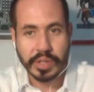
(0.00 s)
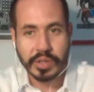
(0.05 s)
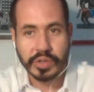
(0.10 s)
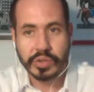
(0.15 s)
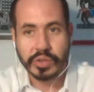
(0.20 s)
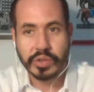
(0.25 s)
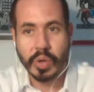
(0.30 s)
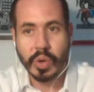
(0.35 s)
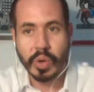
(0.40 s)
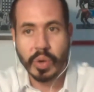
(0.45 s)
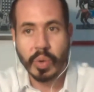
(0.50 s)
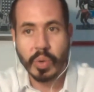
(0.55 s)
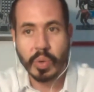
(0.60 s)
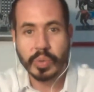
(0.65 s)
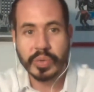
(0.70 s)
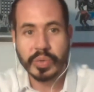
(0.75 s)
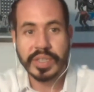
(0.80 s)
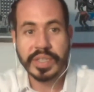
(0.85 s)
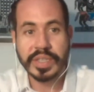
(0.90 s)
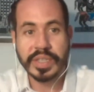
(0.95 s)

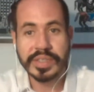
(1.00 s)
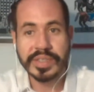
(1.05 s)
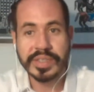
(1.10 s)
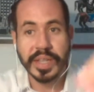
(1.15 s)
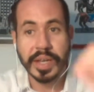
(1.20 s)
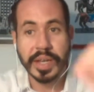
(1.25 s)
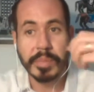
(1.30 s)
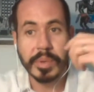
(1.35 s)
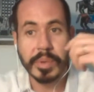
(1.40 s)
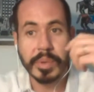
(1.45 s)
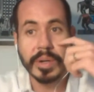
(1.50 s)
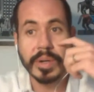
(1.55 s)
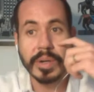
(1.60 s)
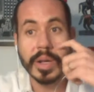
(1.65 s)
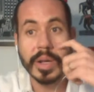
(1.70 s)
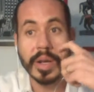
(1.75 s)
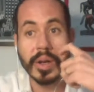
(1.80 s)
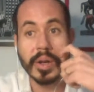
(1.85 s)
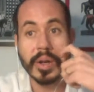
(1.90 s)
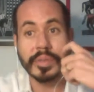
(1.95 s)
So this number
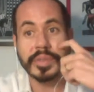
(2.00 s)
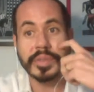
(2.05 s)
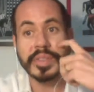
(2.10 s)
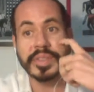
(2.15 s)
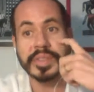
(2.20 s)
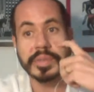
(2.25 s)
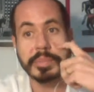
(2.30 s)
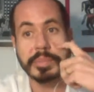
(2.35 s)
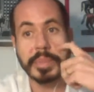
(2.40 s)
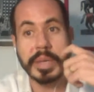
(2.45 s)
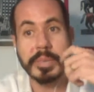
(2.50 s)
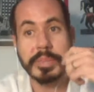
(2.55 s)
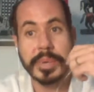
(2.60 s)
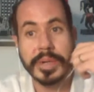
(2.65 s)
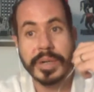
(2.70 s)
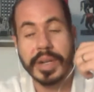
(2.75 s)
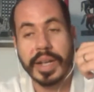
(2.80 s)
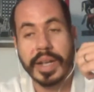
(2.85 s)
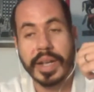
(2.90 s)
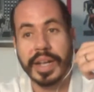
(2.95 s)
of this
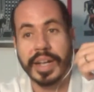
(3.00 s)
paper